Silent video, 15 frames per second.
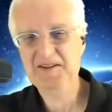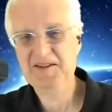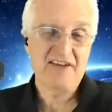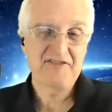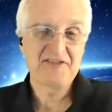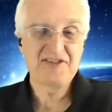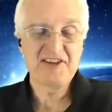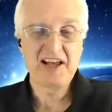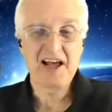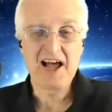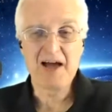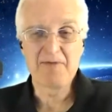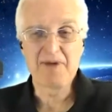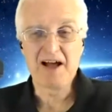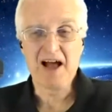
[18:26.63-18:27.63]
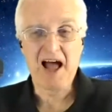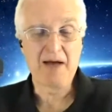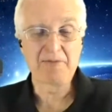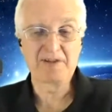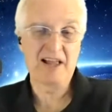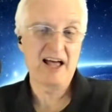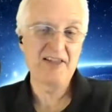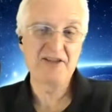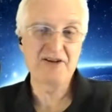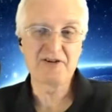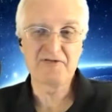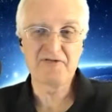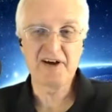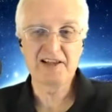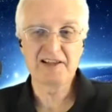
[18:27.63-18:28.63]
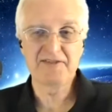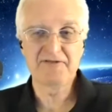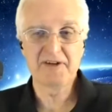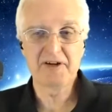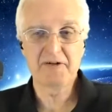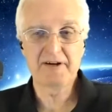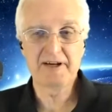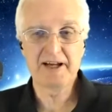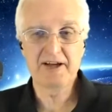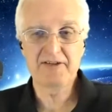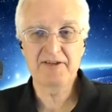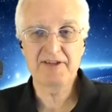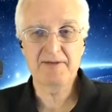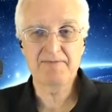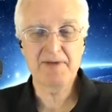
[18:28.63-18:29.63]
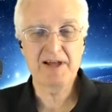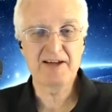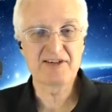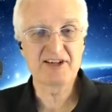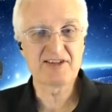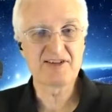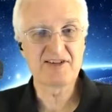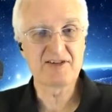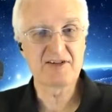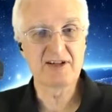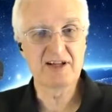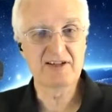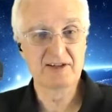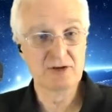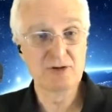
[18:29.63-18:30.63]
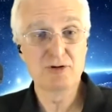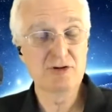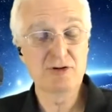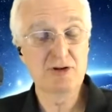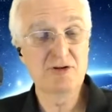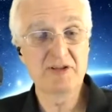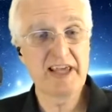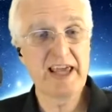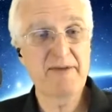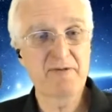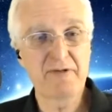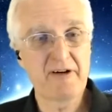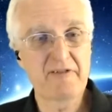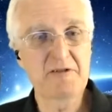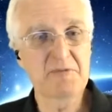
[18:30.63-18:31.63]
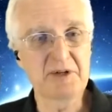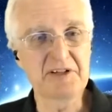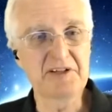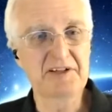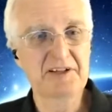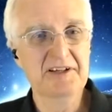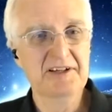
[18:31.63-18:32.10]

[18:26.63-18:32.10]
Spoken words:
have to say, I'm glad that you're finally figuring out that politics is a lose-lose game for everybody.